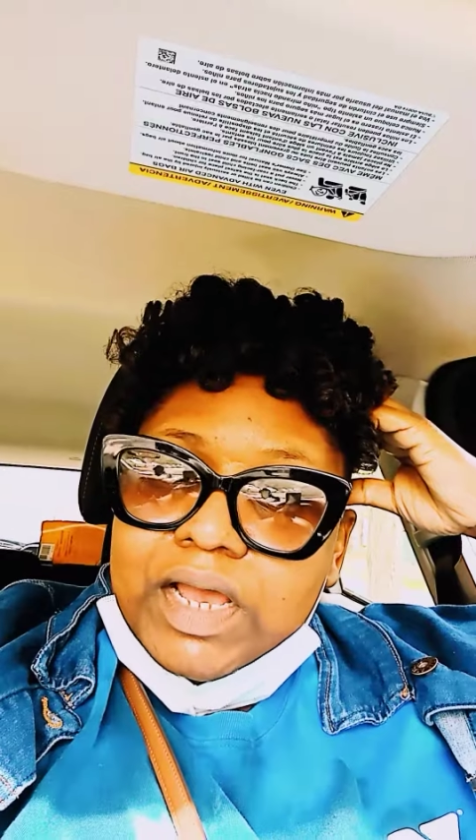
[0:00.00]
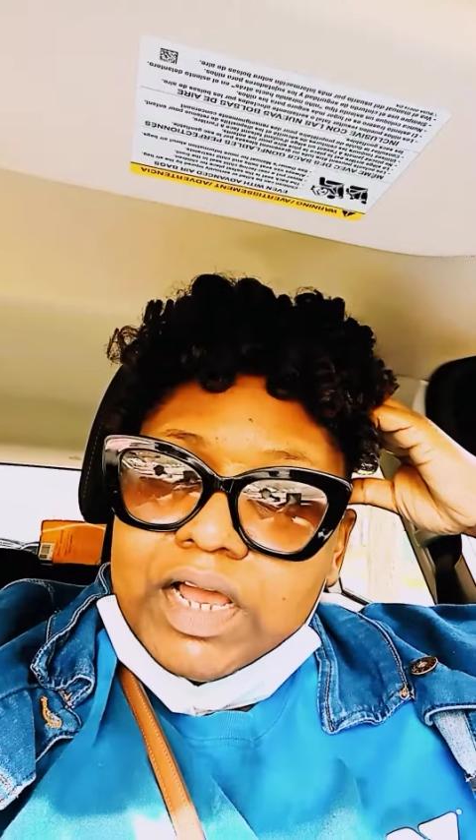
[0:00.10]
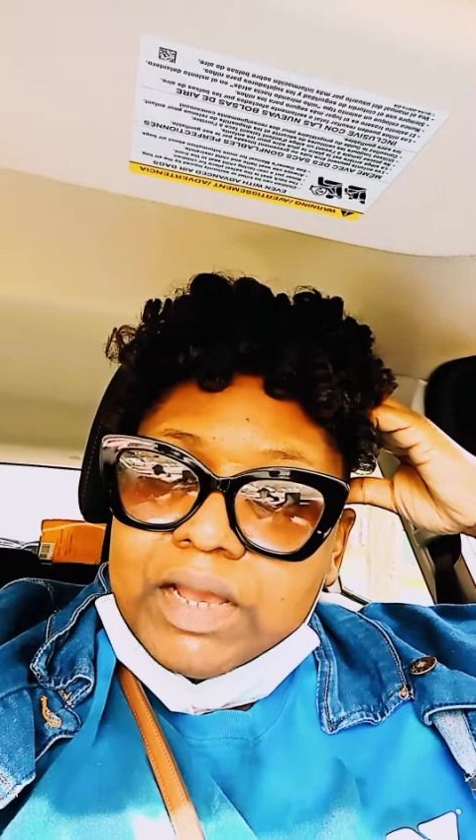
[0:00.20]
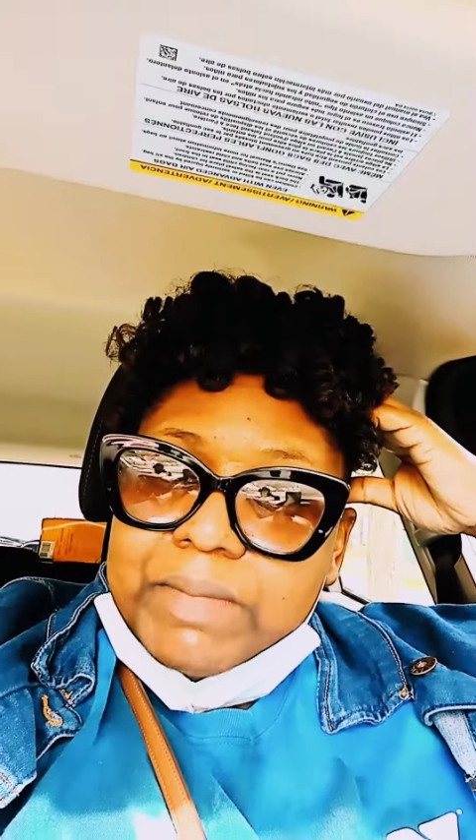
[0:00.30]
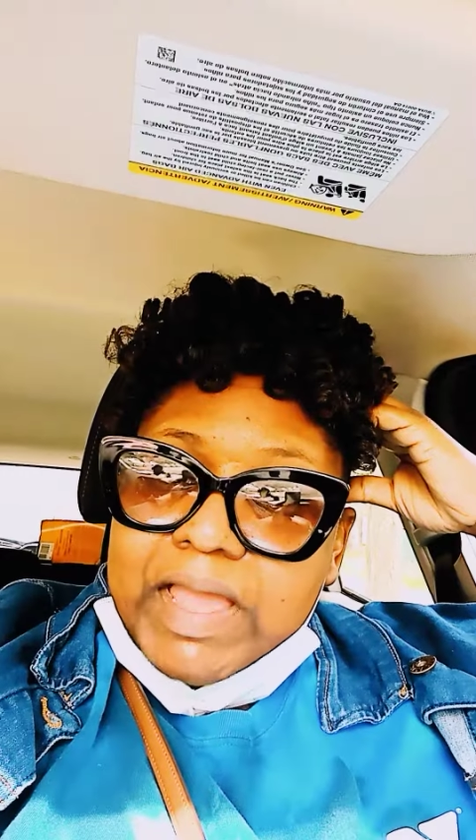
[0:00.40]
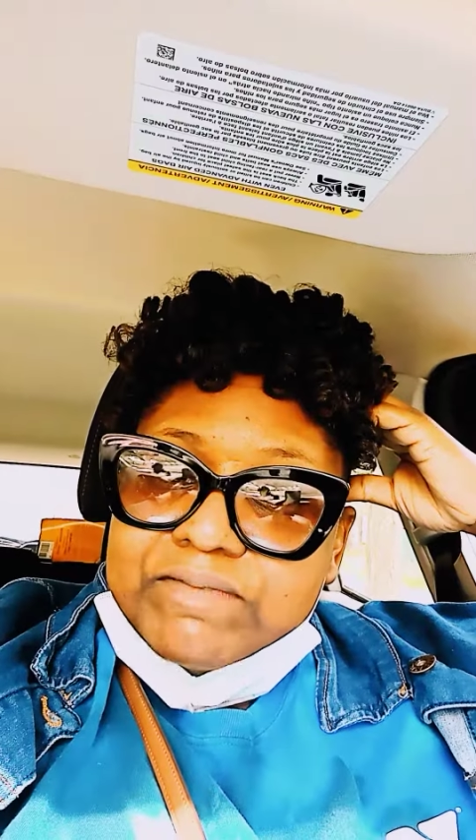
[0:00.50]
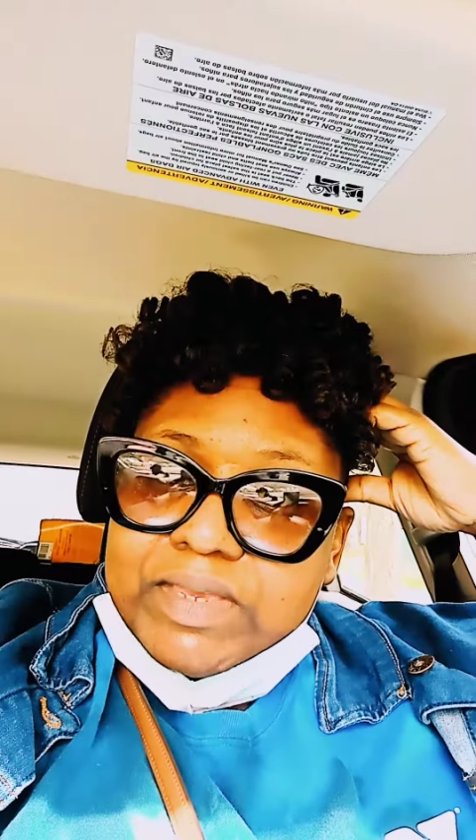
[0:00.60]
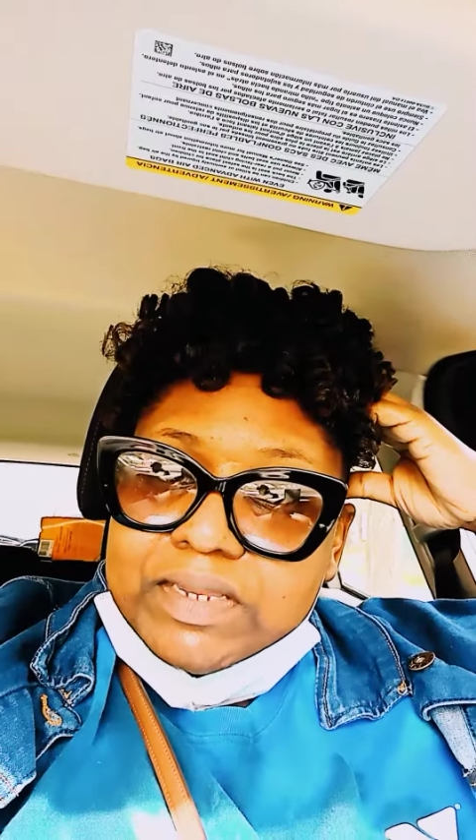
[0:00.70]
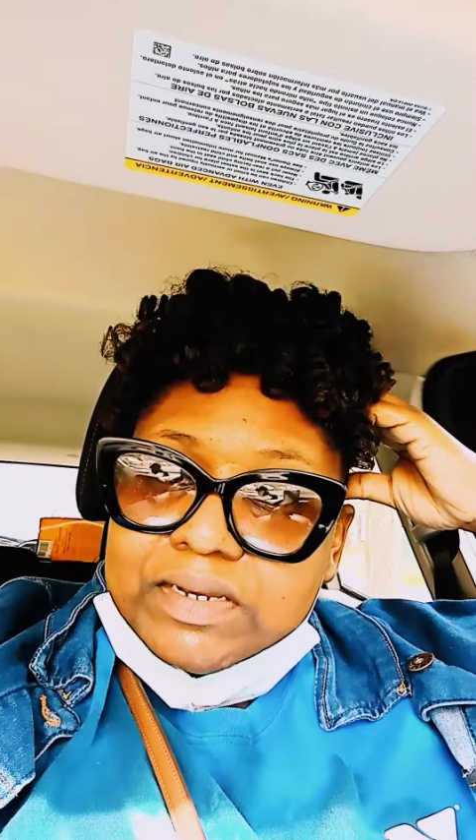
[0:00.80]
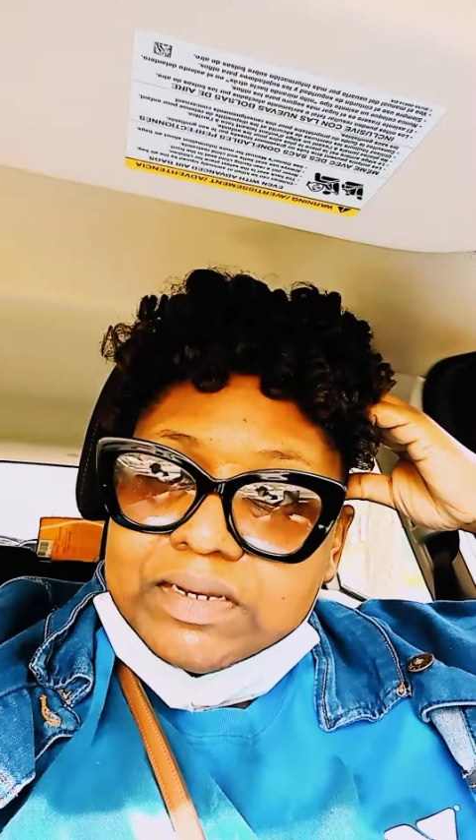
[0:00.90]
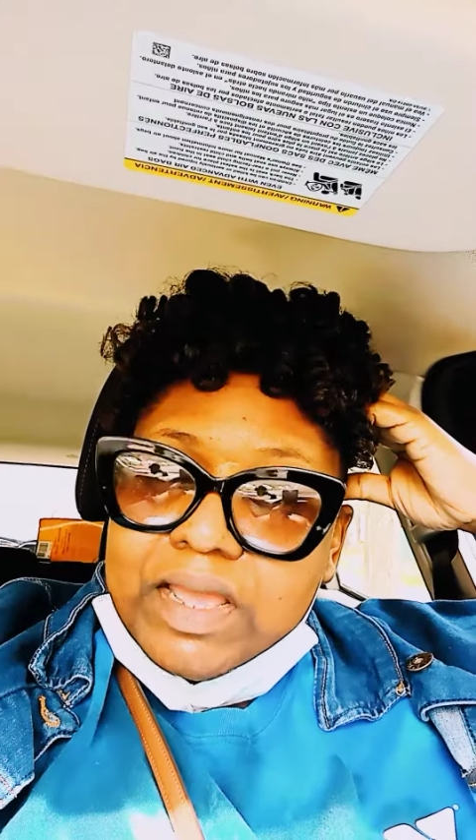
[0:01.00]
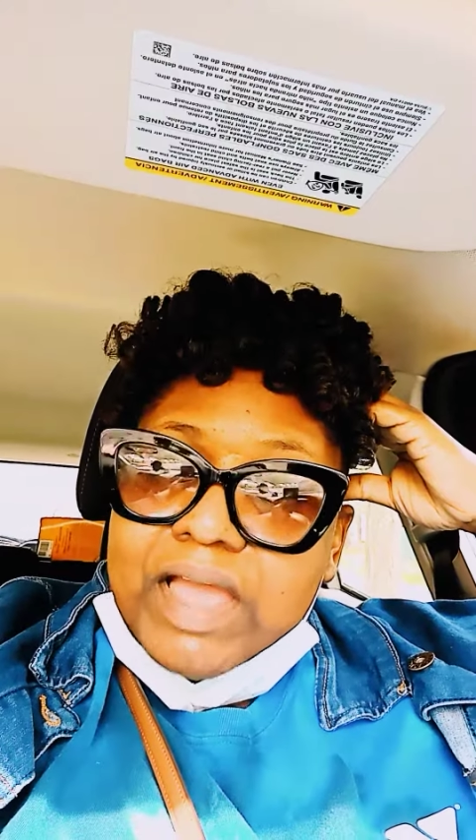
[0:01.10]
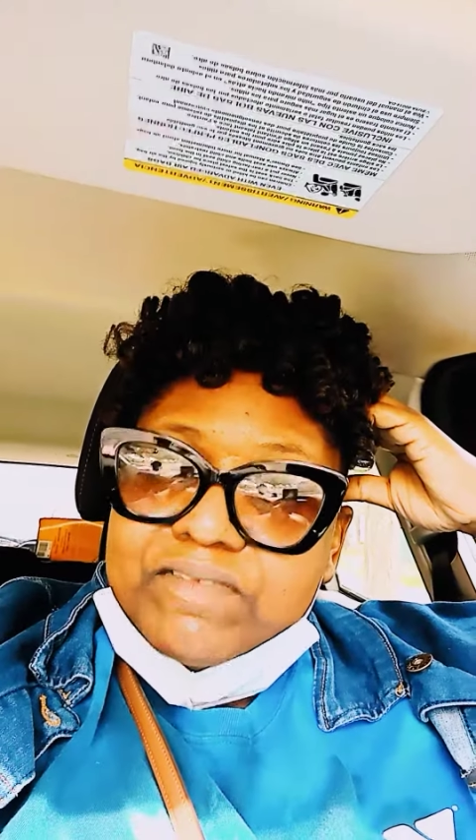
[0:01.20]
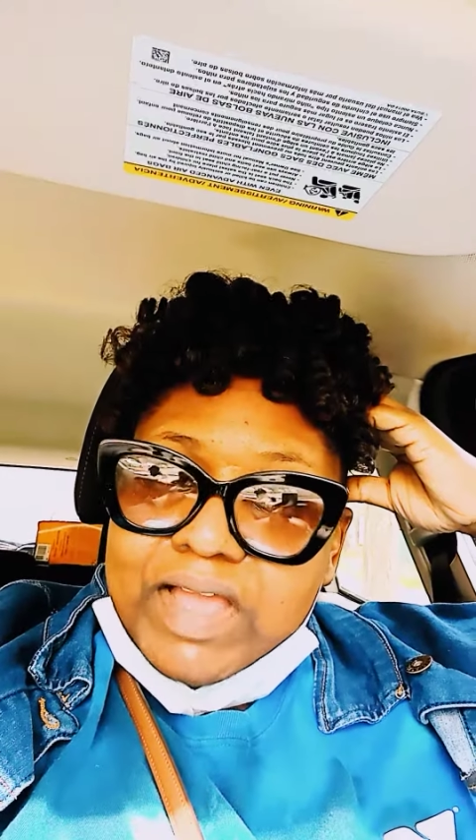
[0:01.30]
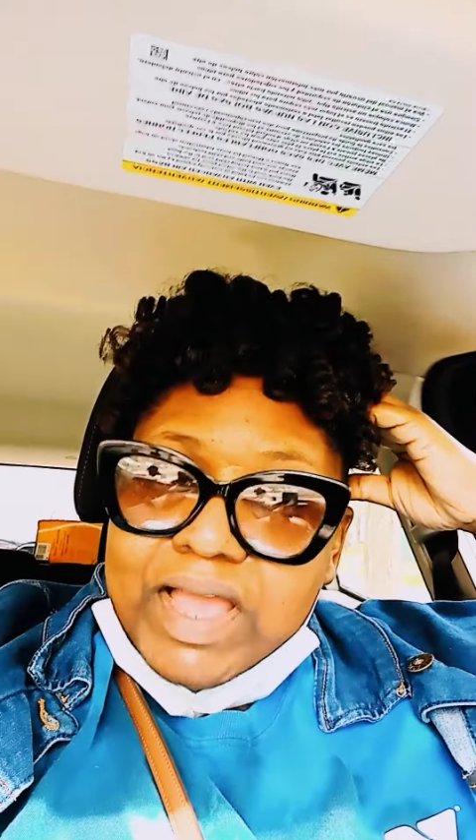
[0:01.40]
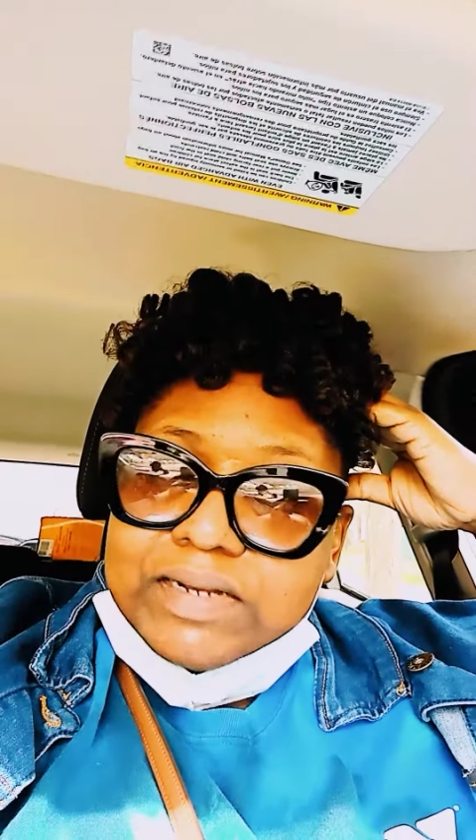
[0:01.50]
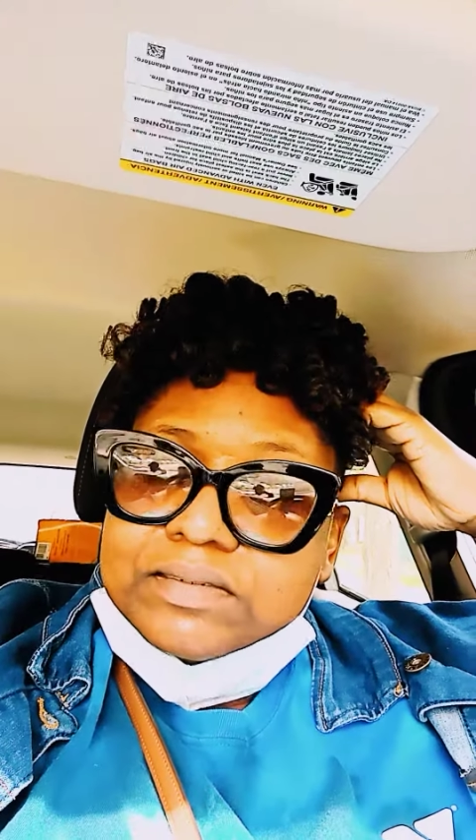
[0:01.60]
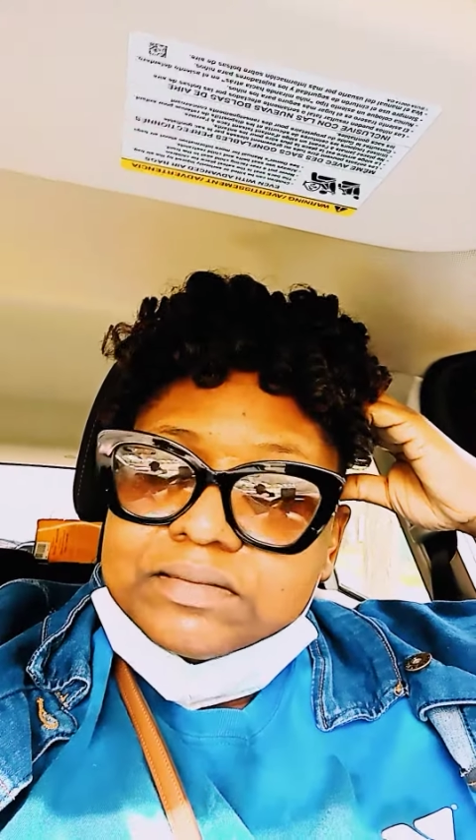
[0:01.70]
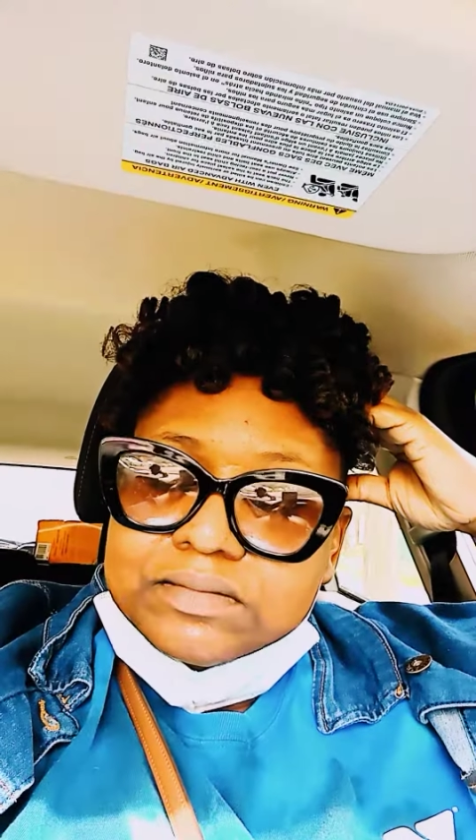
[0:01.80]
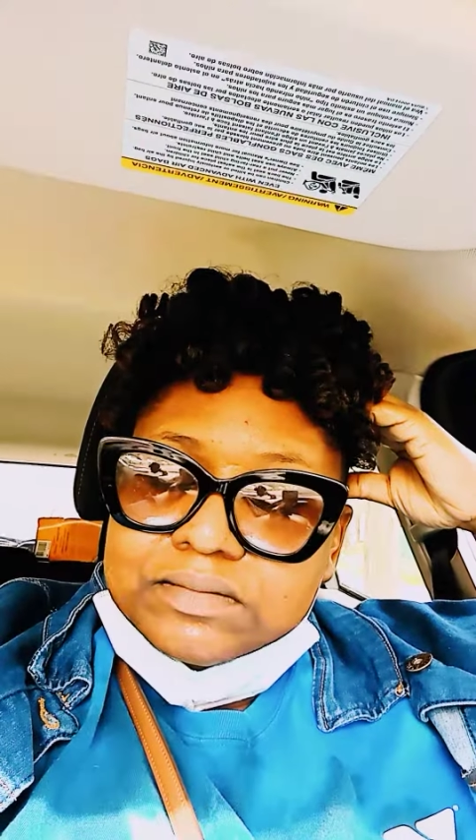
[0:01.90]
I've
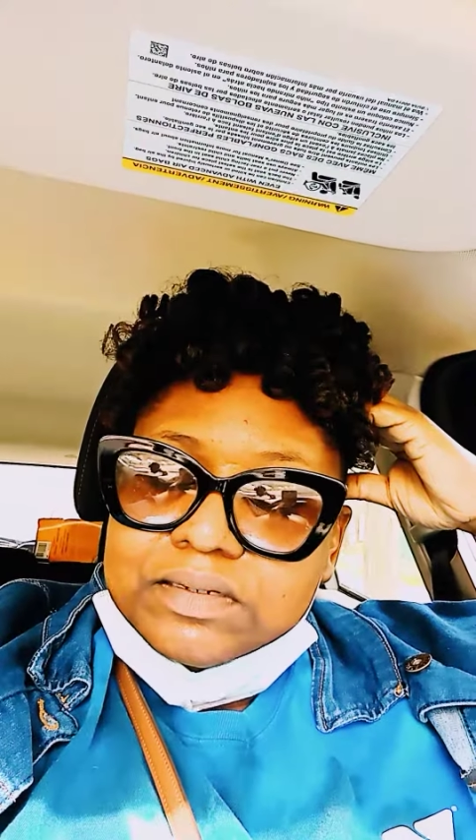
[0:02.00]
gotten